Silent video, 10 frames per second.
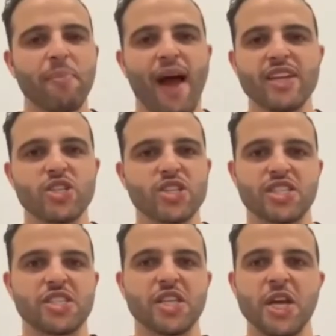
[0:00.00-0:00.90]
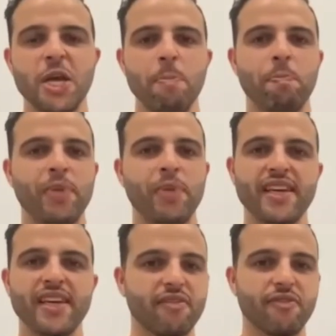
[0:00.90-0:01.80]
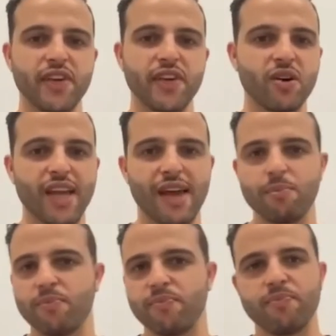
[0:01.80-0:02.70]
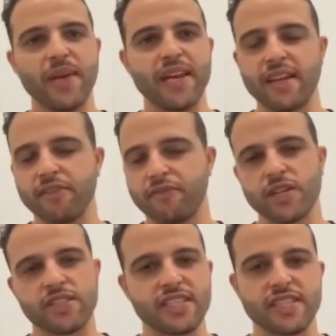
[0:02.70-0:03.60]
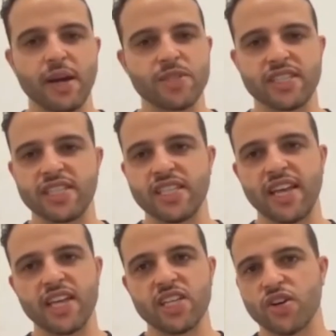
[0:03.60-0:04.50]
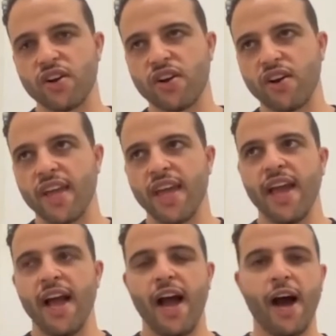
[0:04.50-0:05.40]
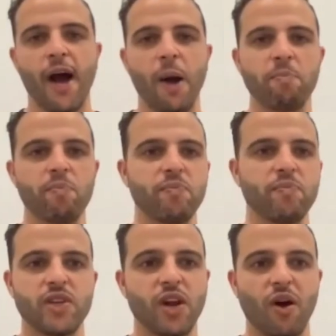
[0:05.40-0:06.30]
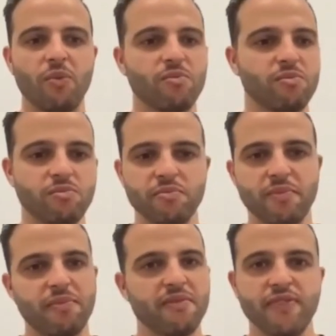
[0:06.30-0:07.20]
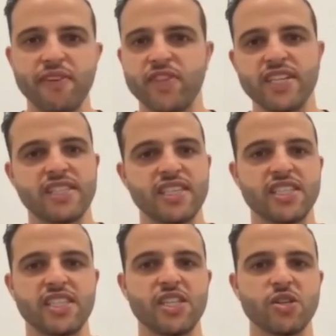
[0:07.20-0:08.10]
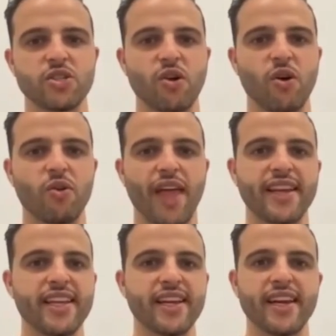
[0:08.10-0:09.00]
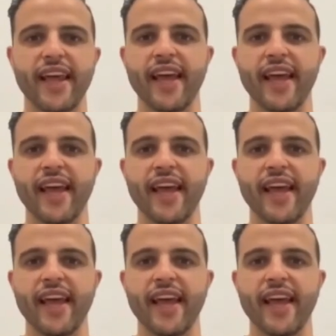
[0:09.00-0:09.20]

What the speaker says: by just being in the field. I've been in the field since I was a teenager, 15, 16 years old. I needed an